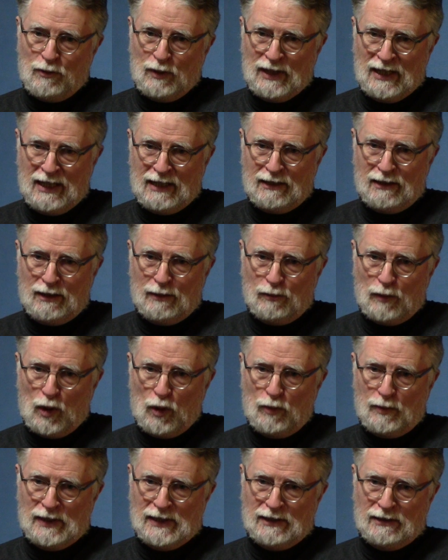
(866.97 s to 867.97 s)
we had our
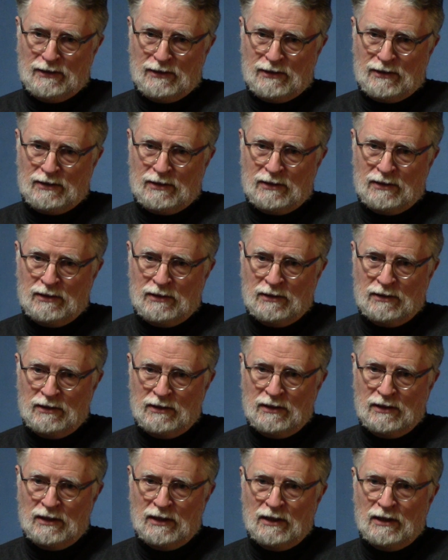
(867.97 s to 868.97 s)
moments
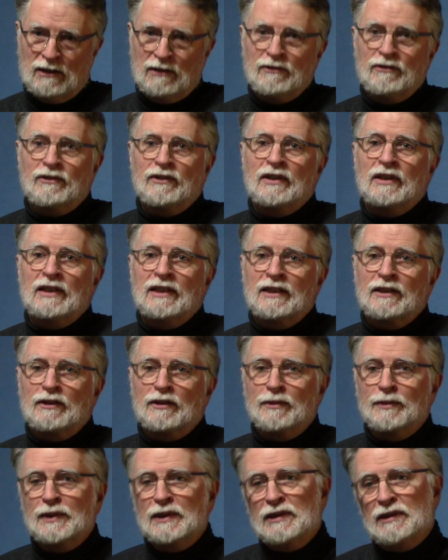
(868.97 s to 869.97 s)
of
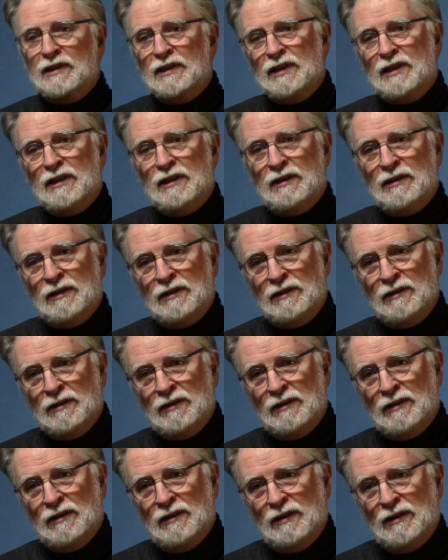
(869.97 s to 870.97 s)
intimacy.
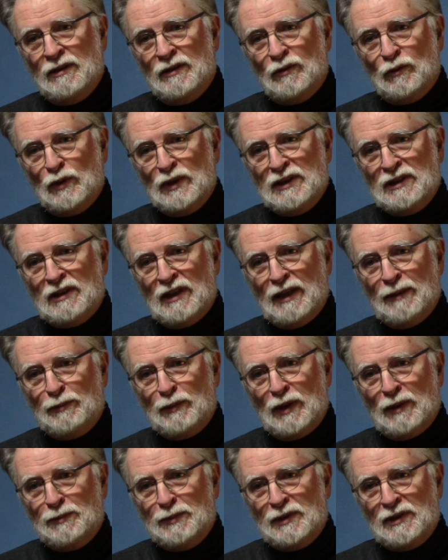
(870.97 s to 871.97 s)
We
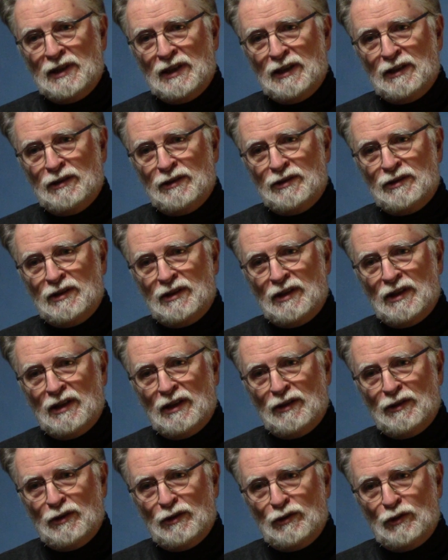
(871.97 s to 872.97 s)
slept upstairs, and the
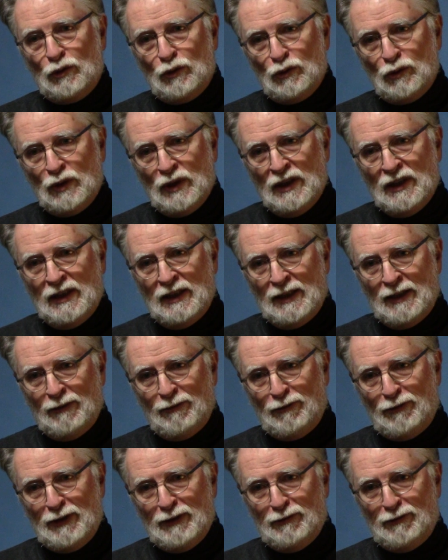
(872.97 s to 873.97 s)
other 2,
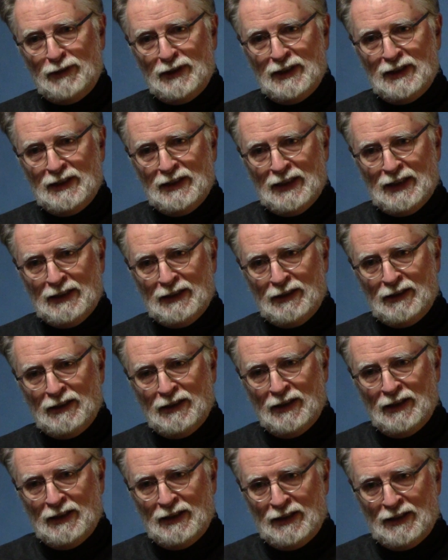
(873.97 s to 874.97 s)
Fifi and
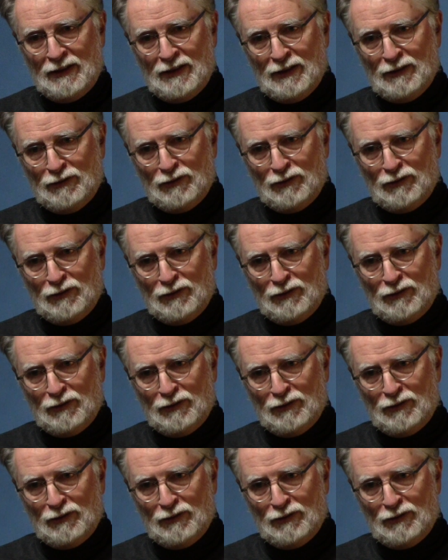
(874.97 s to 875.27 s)
their